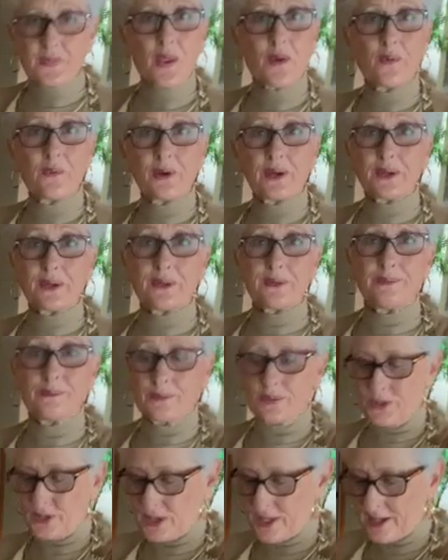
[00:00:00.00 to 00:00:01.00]
Well, good
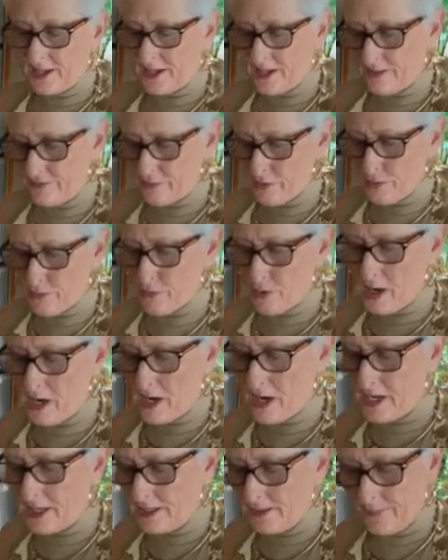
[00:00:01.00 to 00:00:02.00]
morning,
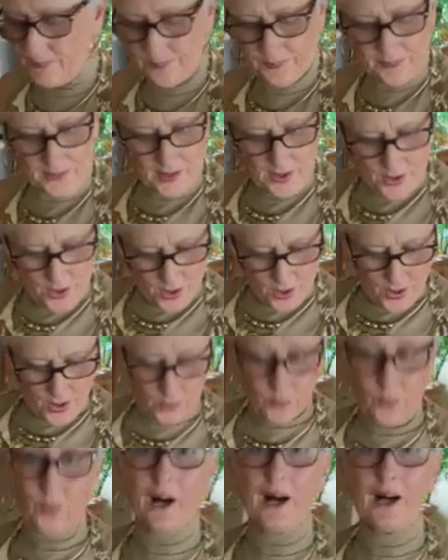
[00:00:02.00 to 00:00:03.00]
everyone.
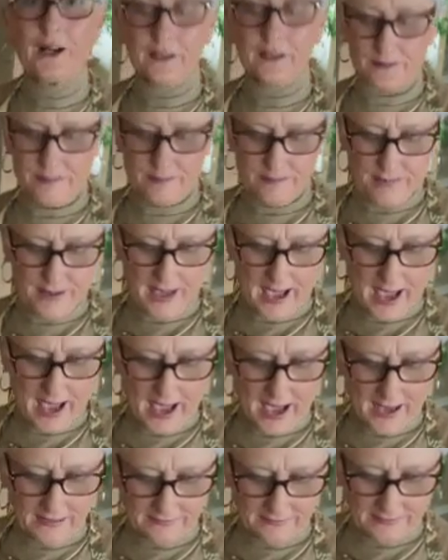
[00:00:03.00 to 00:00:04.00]
Welcome
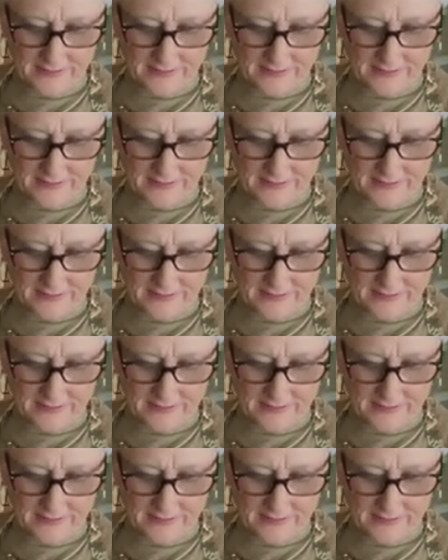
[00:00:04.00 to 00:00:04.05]
back.